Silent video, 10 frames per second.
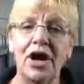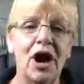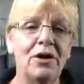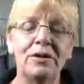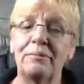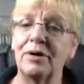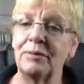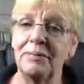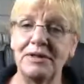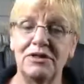Go to
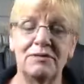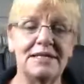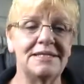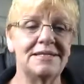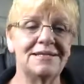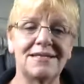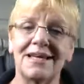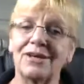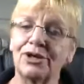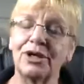Burn Pit 360
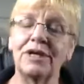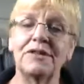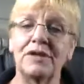and look at the